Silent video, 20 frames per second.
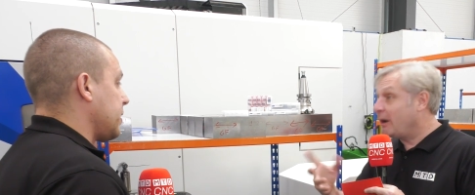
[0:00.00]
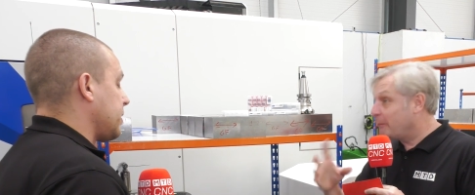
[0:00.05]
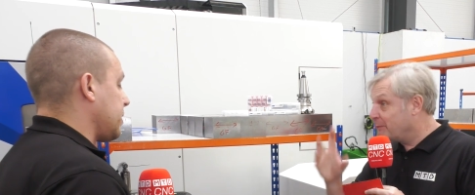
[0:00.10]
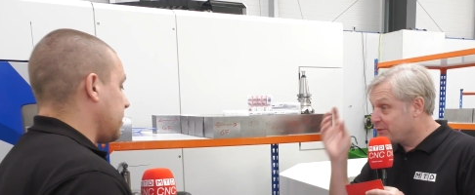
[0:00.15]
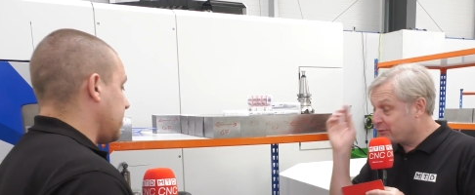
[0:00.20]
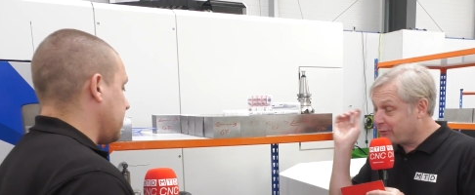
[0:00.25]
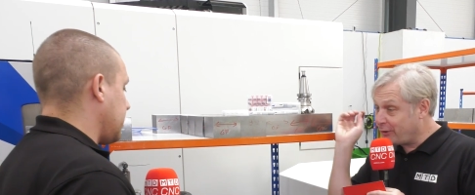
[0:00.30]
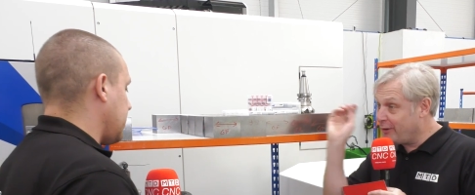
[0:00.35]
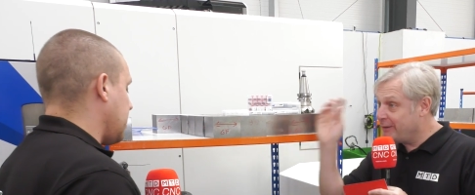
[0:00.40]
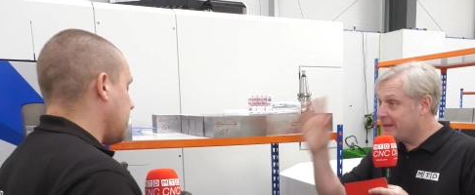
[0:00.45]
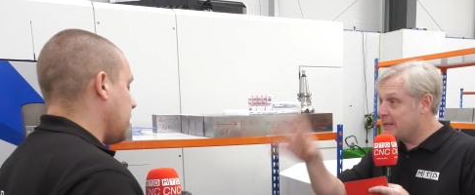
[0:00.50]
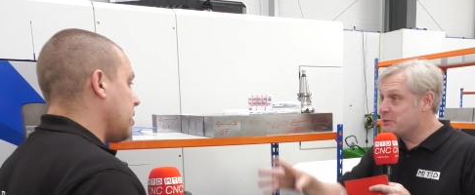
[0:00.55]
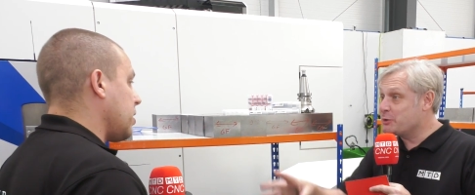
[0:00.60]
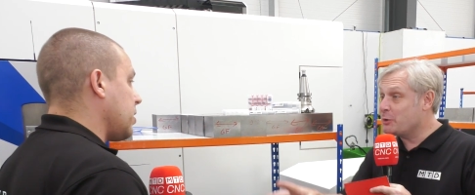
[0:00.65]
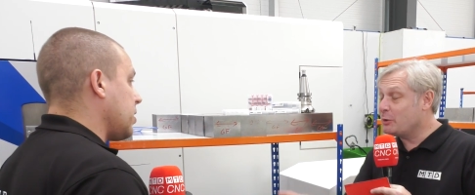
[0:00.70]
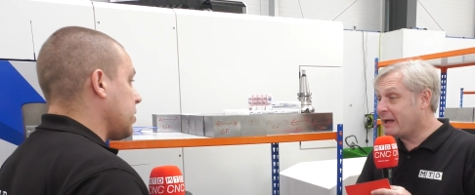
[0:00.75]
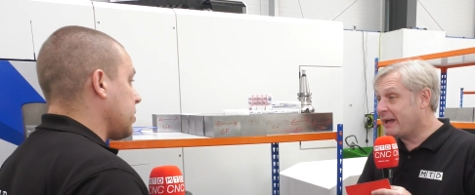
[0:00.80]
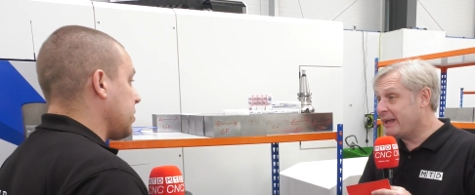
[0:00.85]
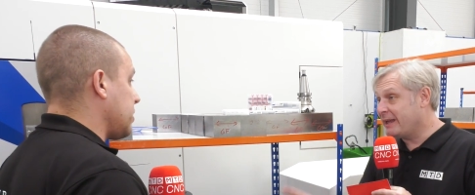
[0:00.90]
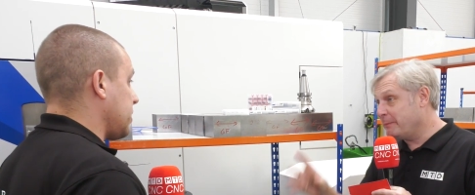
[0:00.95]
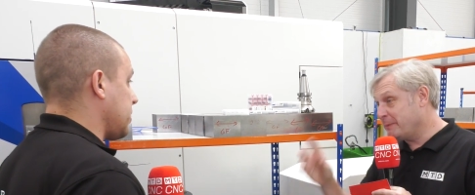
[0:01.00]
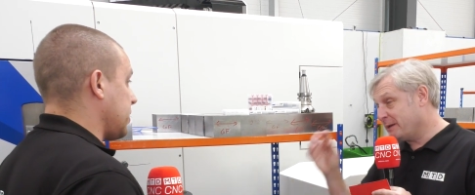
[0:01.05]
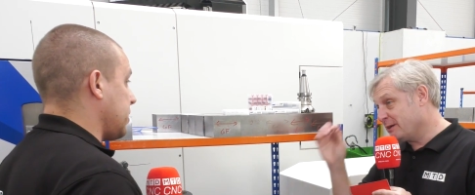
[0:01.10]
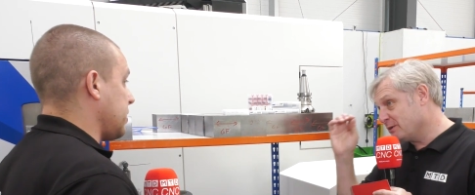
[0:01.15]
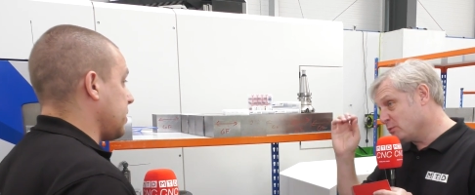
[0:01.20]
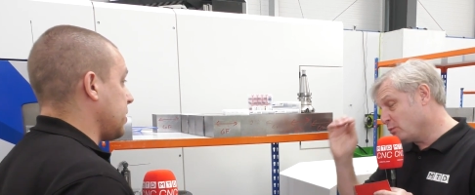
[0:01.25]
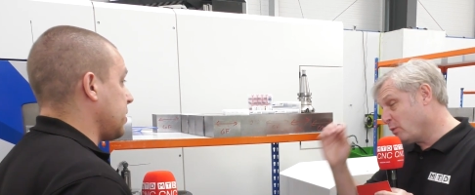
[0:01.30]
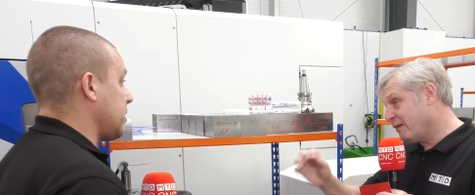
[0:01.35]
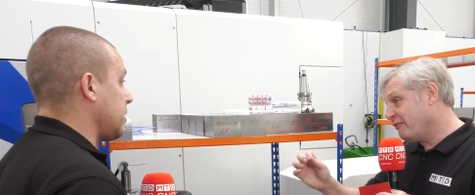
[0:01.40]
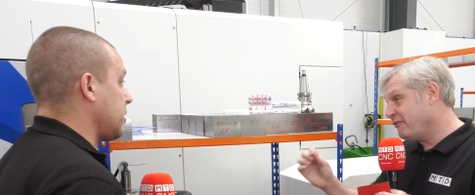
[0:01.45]
Speaker 1: I'm throwing these all at you
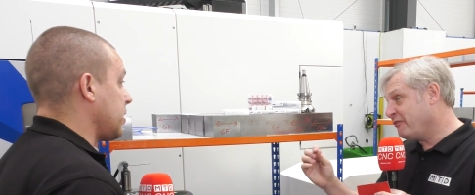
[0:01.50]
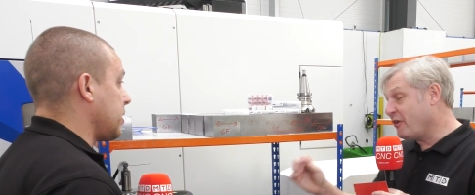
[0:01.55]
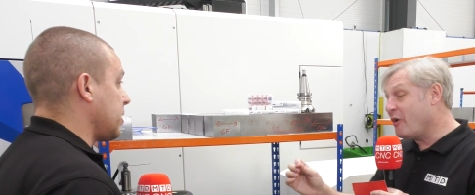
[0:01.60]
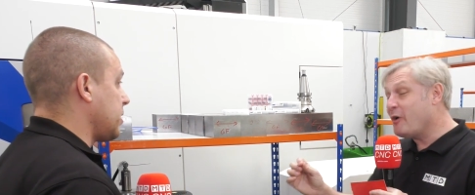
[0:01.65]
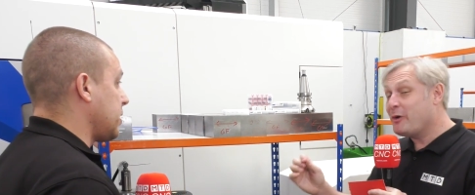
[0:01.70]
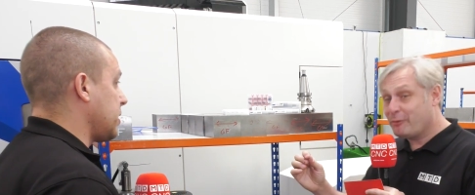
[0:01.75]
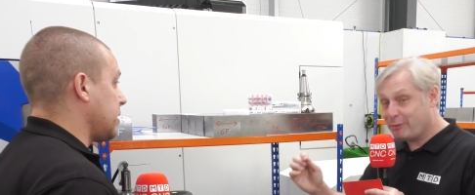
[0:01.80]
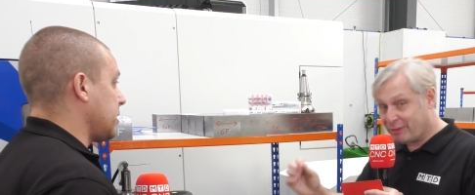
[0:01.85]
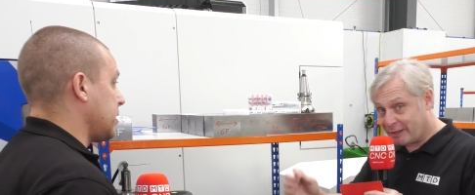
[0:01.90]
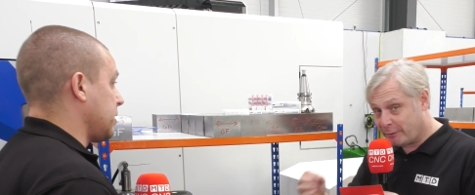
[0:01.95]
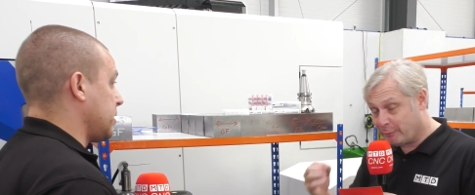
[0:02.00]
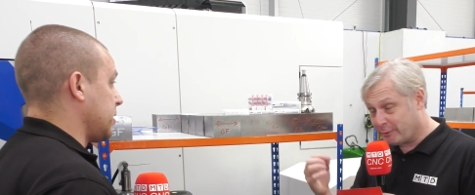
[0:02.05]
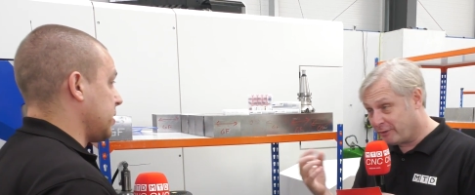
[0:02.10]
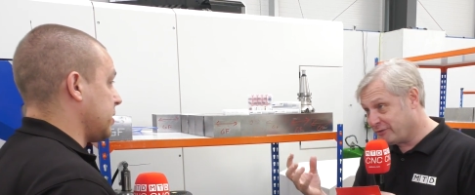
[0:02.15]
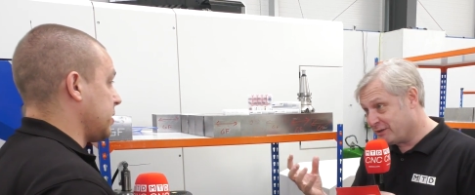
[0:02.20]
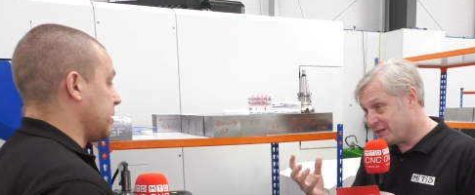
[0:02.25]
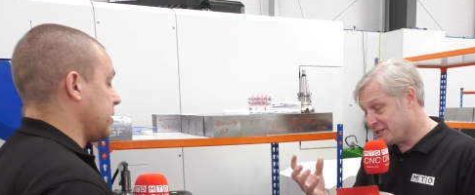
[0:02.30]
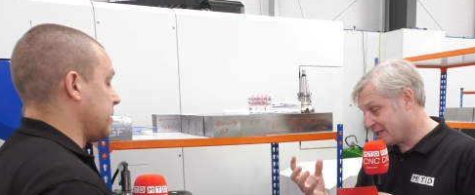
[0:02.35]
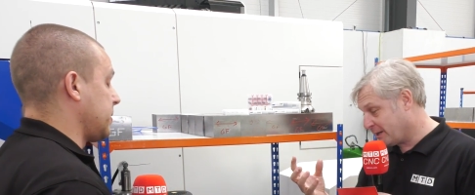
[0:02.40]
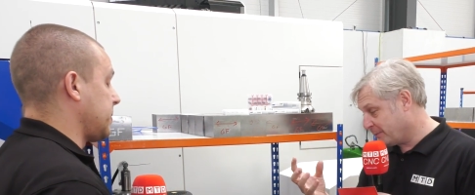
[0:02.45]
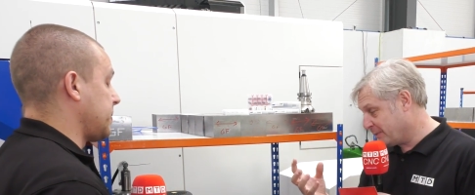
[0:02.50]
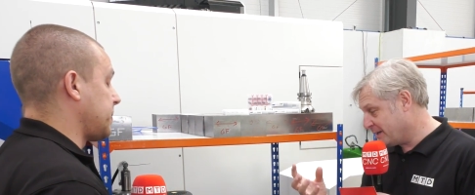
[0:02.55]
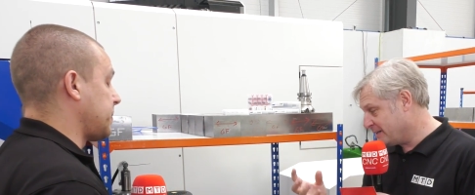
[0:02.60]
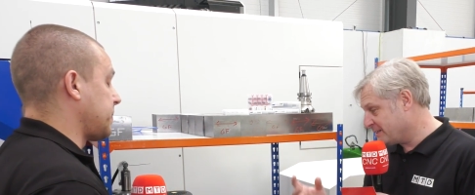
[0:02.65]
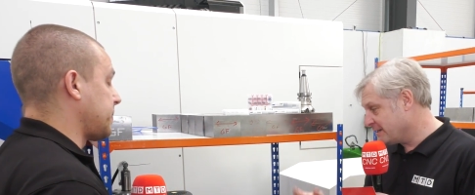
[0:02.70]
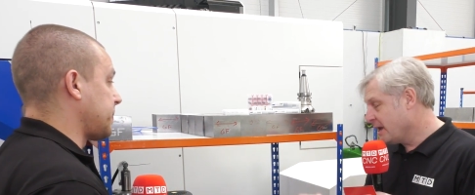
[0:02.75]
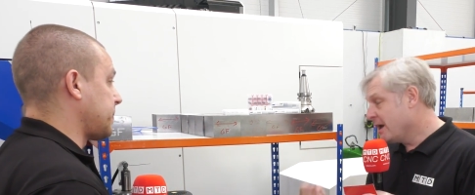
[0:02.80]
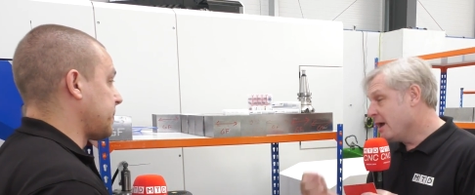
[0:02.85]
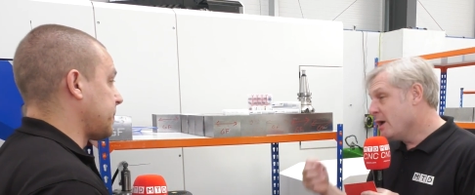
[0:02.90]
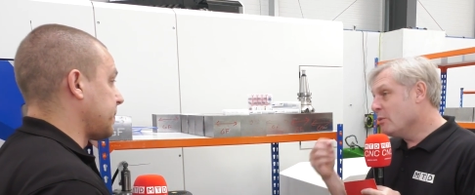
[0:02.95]
because one final thing I want to finish up
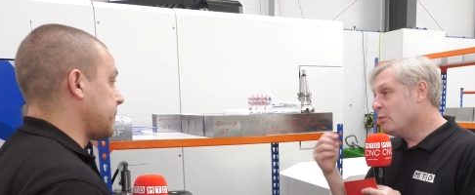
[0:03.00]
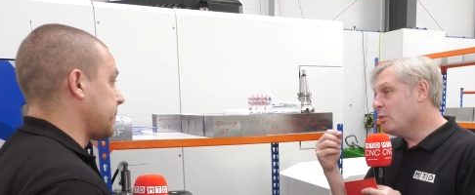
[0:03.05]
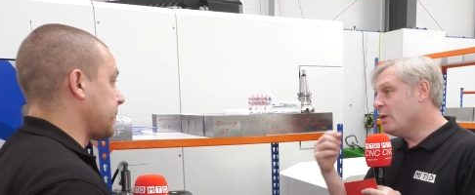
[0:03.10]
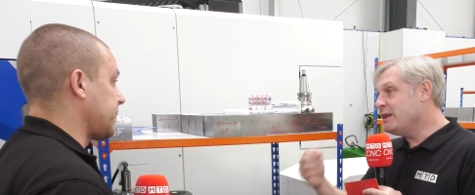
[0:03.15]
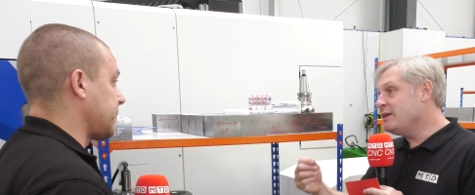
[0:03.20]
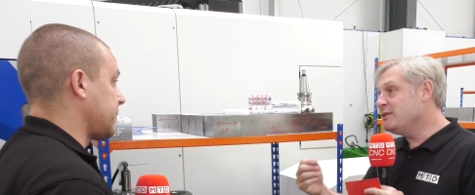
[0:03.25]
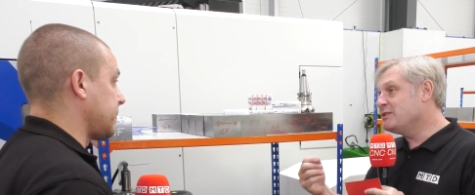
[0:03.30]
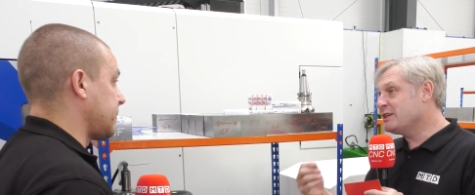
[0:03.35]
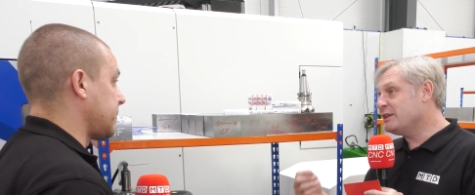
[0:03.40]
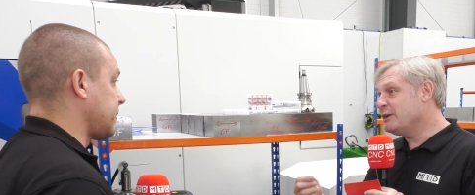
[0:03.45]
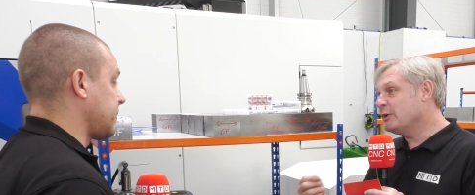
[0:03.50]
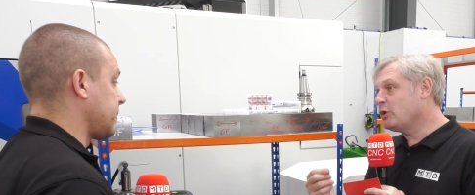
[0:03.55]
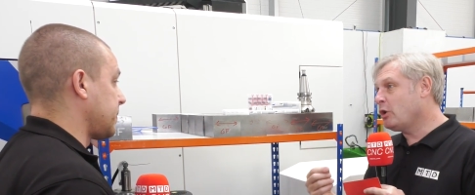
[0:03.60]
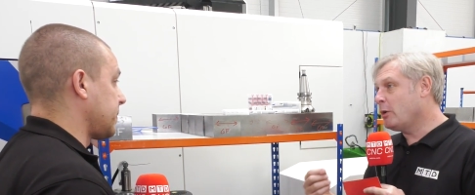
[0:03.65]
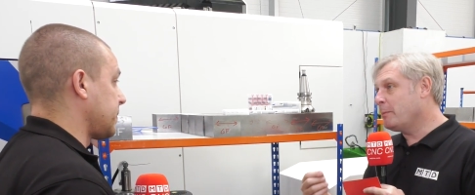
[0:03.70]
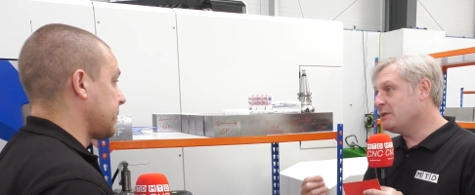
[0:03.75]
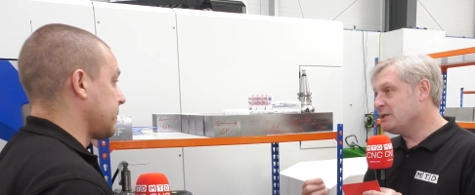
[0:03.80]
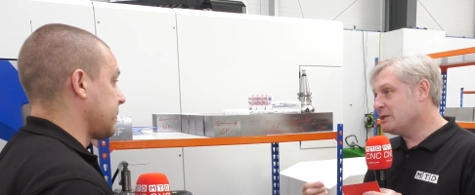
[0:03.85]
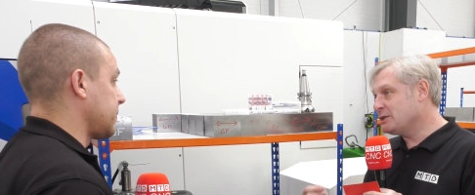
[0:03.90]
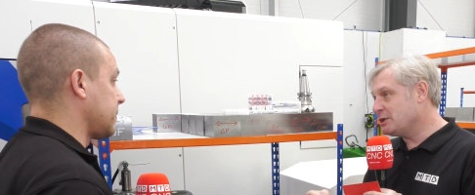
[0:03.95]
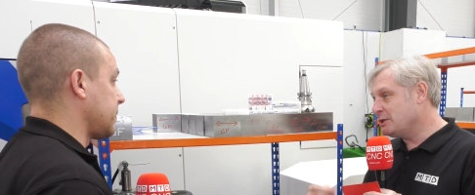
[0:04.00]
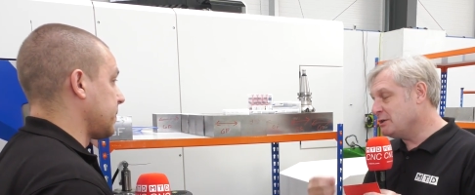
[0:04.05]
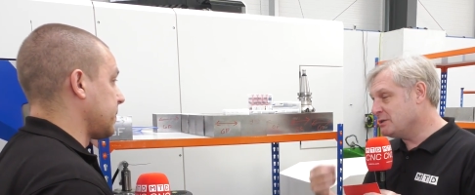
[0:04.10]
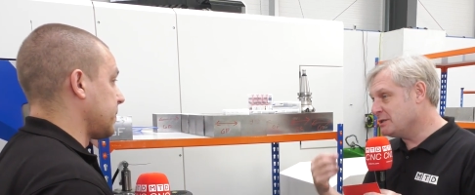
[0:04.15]
is, when you see your competition